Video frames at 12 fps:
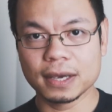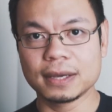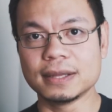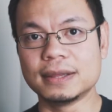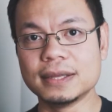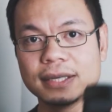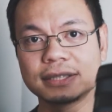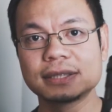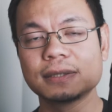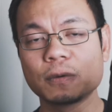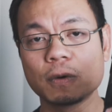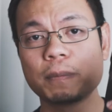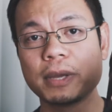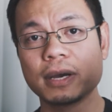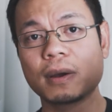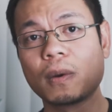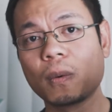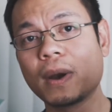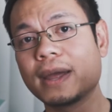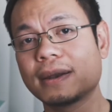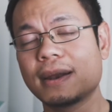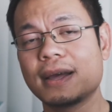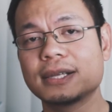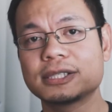this will be a
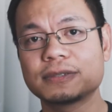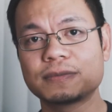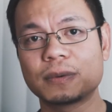great lens